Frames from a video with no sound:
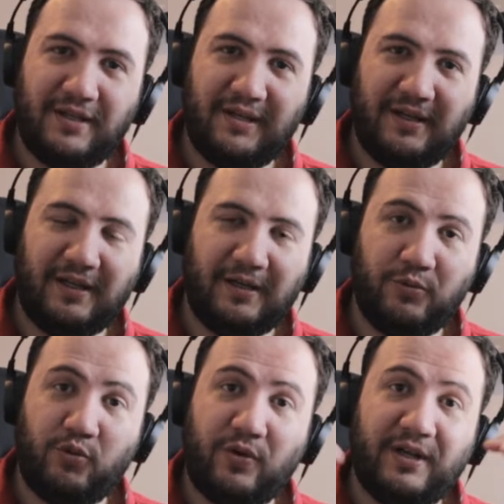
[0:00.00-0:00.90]

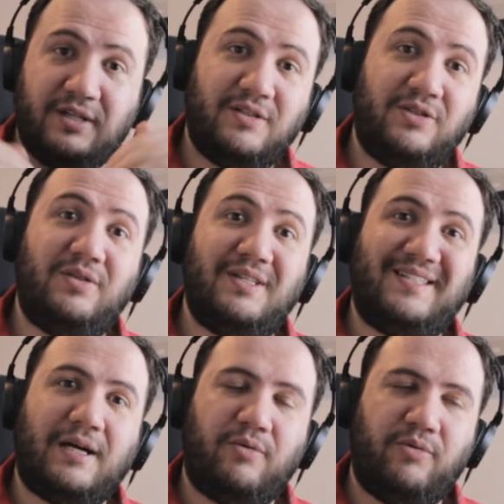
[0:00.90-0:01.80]
um, went to the
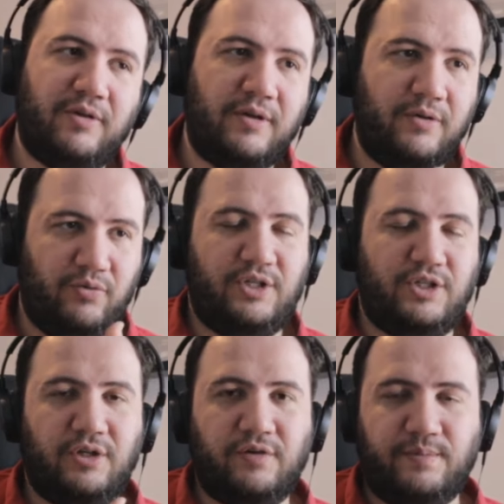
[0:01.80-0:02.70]
south
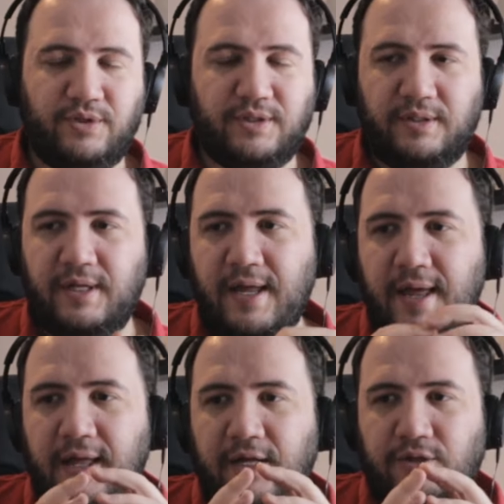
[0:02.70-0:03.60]
region of Brazil.
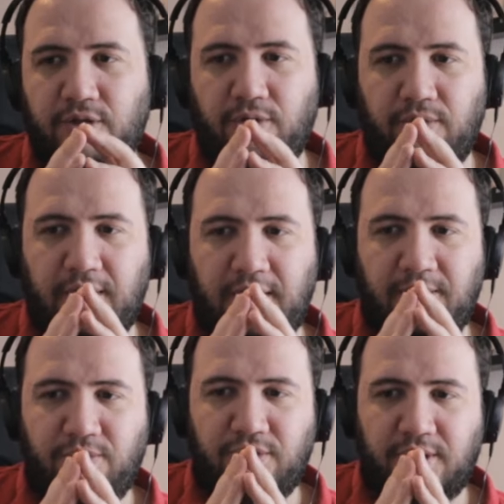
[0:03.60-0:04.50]
So in
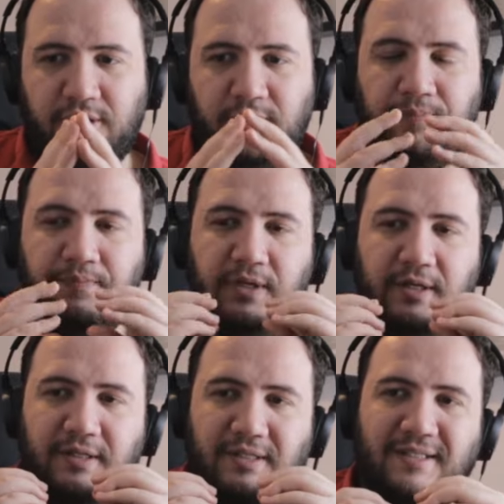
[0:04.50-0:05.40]
Brazil,
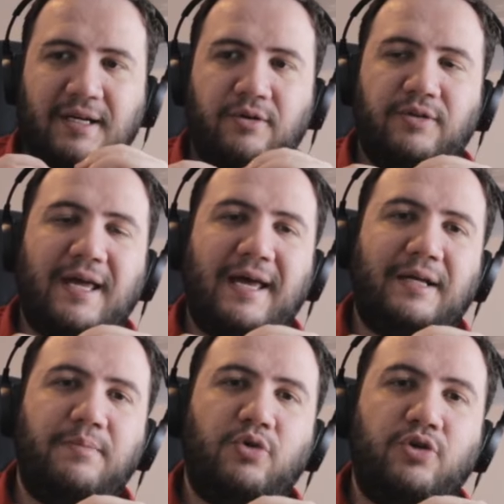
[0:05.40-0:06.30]
the south
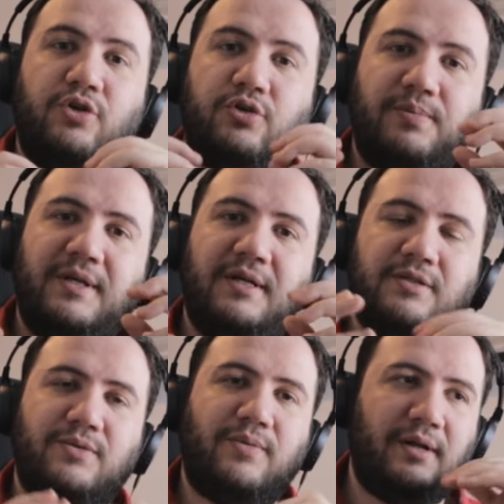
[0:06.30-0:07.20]
had more
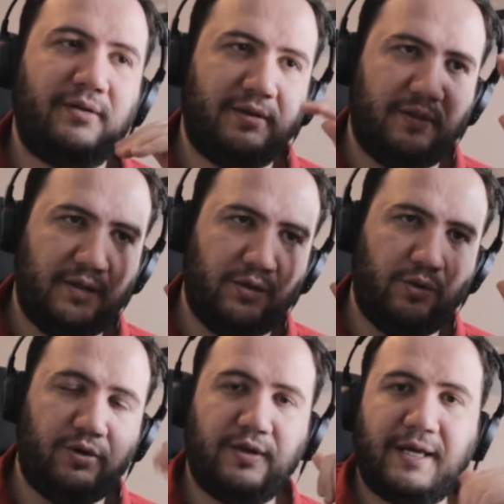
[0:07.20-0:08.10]
Europeans, while the
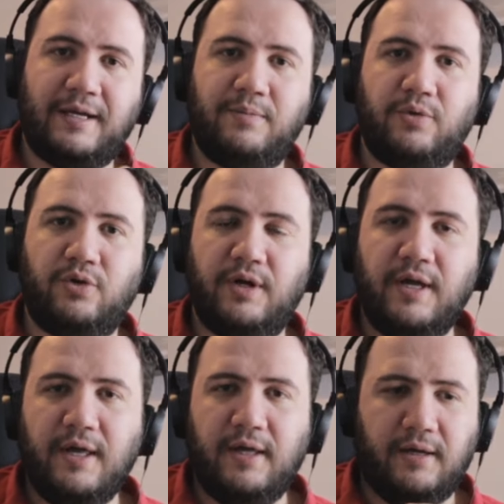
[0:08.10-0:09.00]
north had more
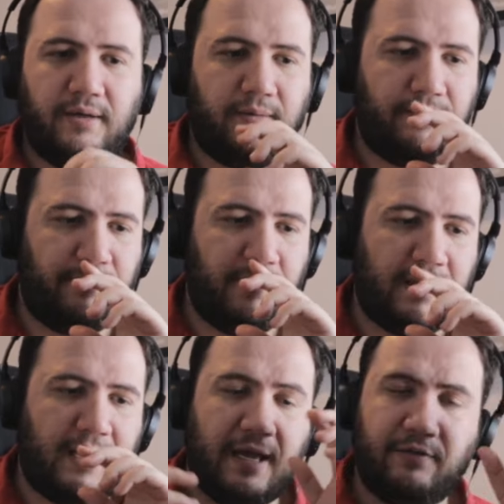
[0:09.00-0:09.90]
um,
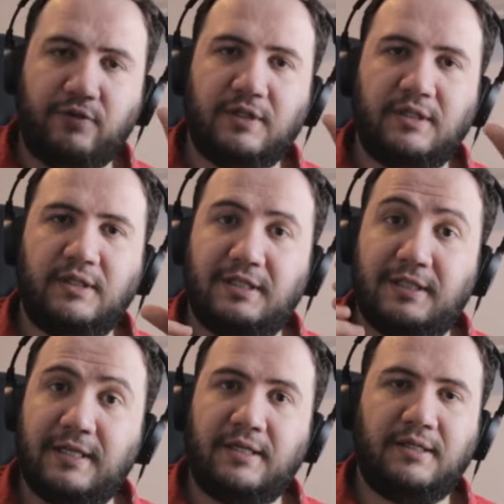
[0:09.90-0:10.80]
African
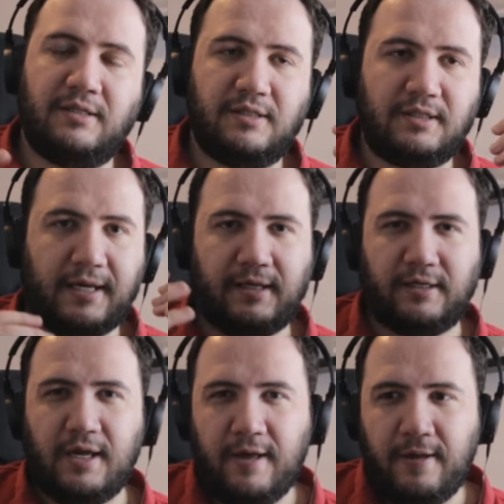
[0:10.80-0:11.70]
descendants and
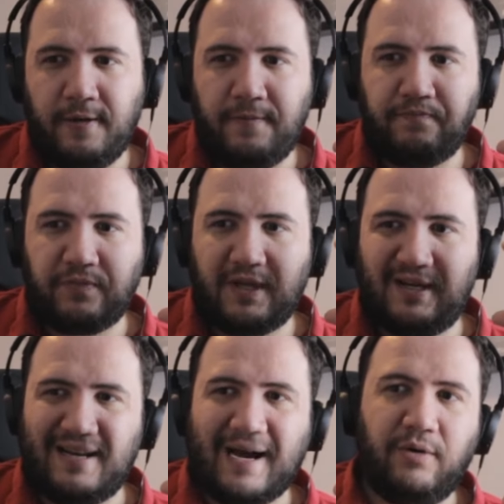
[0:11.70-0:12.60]

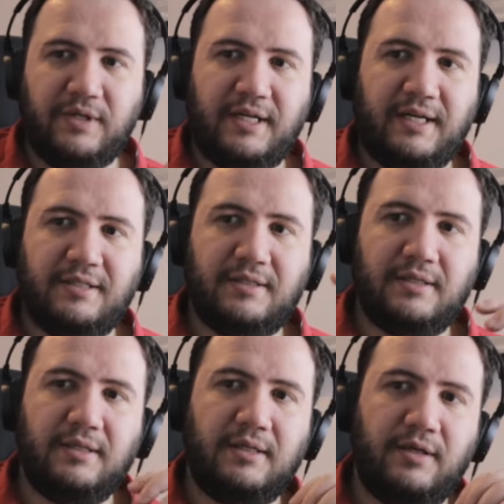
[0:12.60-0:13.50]
nowadays
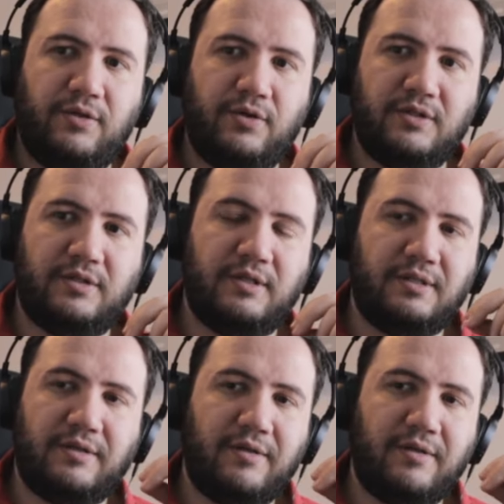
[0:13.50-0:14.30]
there's this